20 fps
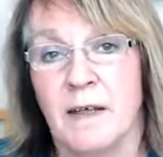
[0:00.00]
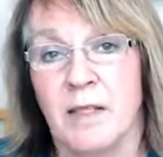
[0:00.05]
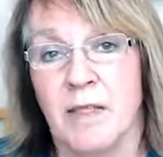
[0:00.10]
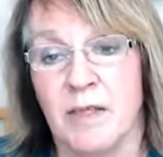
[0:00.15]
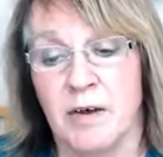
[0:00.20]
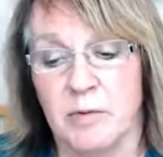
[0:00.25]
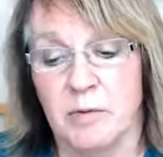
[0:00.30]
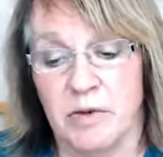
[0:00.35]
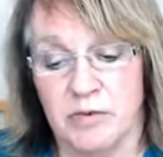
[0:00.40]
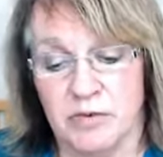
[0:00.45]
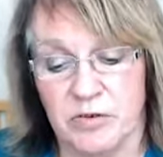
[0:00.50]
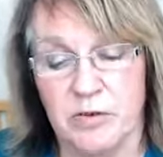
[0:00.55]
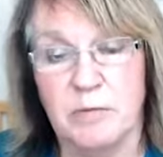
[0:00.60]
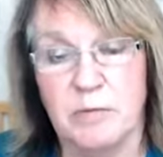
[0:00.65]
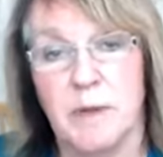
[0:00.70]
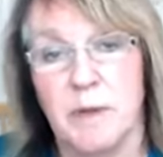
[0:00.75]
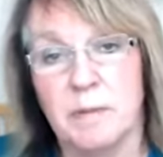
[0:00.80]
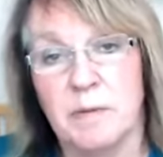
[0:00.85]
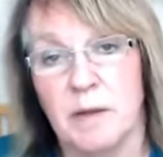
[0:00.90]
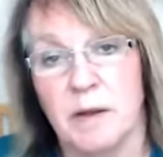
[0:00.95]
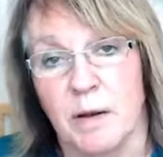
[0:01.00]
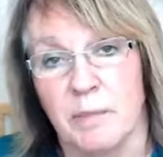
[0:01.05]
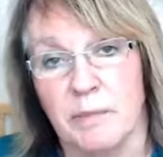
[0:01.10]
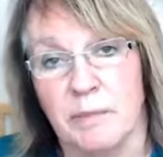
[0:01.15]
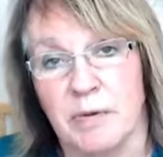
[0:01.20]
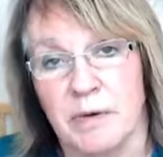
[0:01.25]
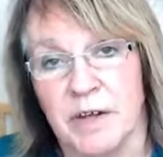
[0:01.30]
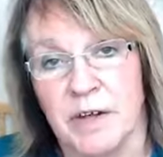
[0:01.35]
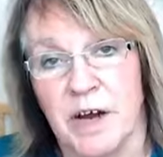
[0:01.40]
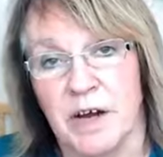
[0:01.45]
there were two people on
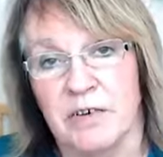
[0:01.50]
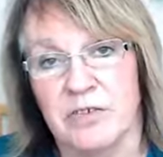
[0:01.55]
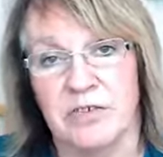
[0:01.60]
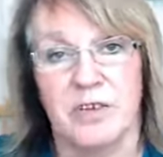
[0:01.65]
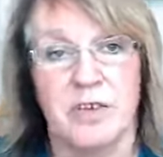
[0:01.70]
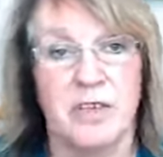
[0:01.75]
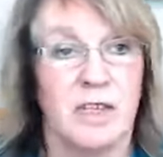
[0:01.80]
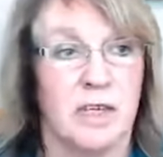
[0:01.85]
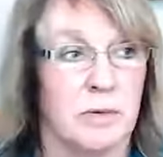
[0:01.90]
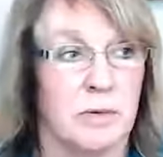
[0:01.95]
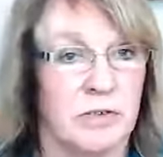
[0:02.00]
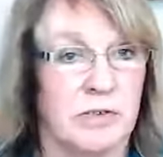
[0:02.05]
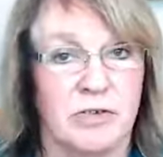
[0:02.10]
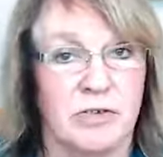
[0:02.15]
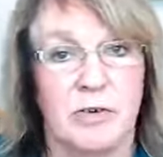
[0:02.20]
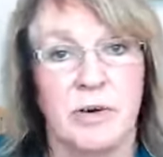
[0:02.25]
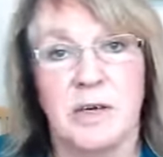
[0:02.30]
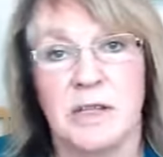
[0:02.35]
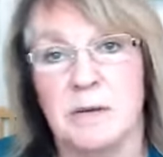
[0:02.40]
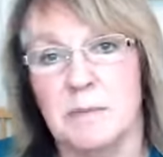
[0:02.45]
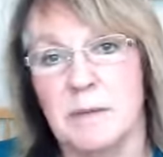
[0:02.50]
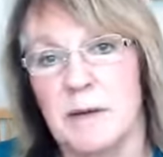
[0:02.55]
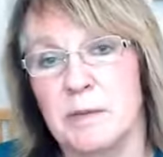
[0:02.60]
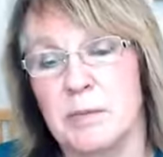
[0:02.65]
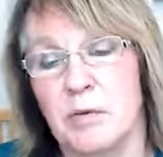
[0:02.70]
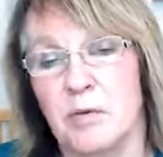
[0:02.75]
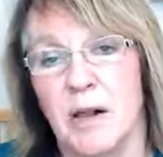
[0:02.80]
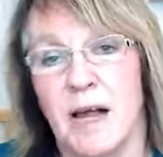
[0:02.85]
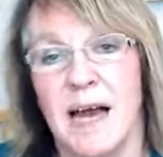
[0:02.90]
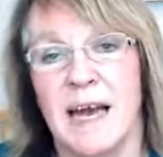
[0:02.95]
production. There were two other
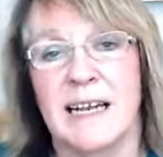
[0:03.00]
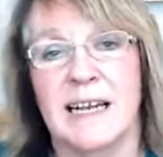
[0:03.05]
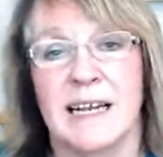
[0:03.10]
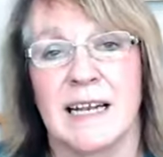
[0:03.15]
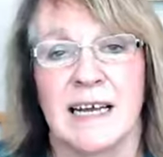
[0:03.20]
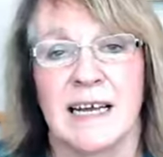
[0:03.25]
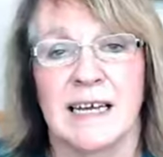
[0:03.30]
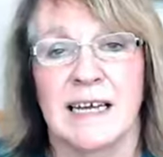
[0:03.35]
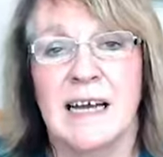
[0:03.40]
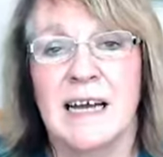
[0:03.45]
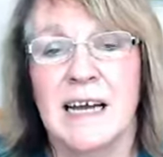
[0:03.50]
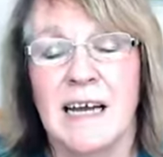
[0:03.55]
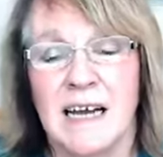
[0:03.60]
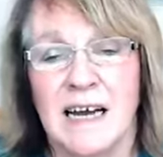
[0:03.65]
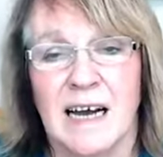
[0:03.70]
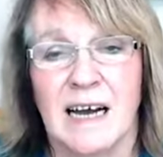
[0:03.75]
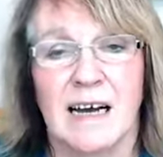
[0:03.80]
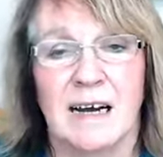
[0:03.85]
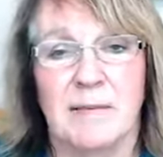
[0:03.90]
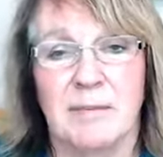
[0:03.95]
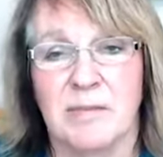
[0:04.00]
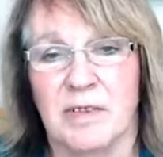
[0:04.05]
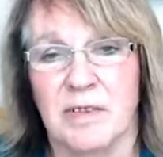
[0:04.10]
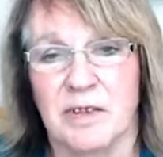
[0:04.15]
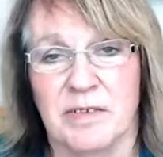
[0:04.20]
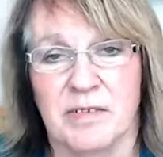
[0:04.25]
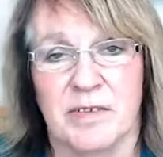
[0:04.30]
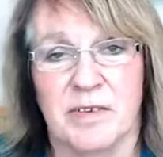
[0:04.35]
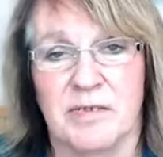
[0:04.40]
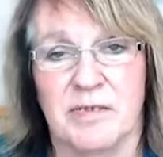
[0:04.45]
people handling
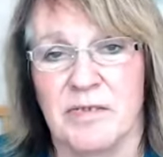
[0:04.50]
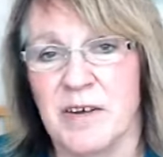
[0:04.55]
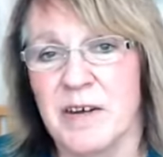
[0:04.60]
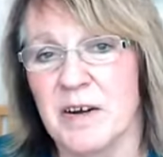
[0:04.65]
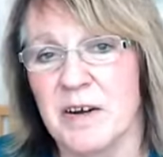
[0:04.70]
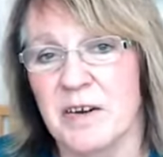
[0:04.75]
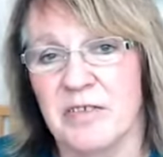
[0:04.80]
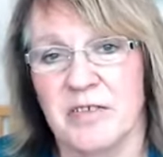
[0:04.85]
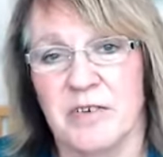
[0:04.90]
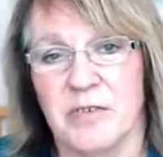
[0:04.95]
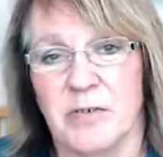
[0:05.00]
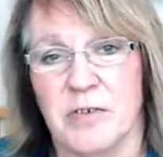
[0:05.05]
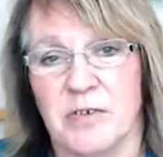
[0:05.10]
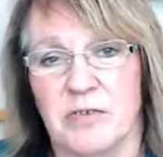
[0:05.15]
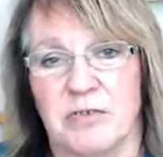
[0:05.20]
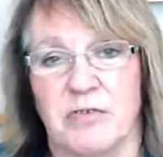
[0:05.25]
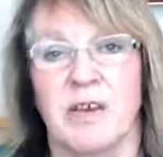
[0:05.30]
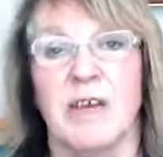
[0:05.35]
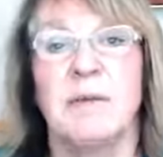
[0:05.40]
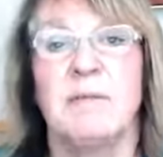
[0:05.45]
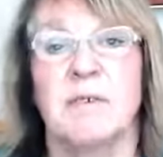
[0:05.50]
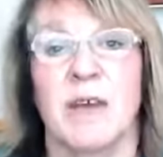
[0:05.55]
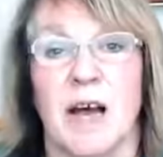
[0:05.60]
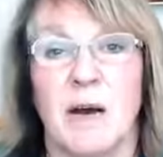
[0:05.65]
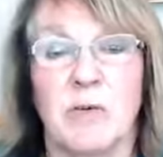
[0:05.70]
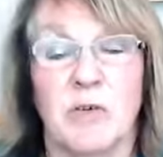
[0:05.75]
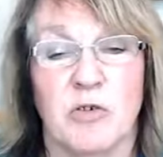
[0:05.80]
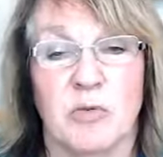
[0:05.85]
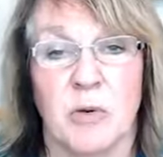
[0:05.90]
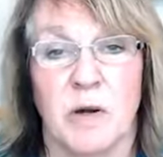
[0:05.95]
the various different streams. I
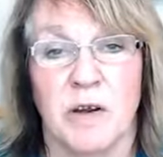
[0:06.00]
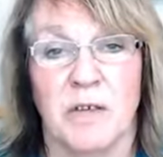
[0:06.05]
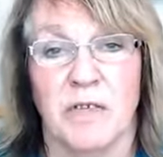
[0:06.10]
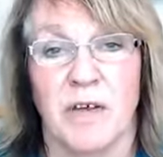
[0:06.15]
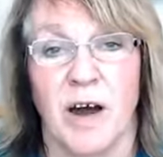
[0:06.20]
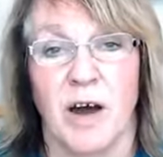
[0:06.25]
was one of the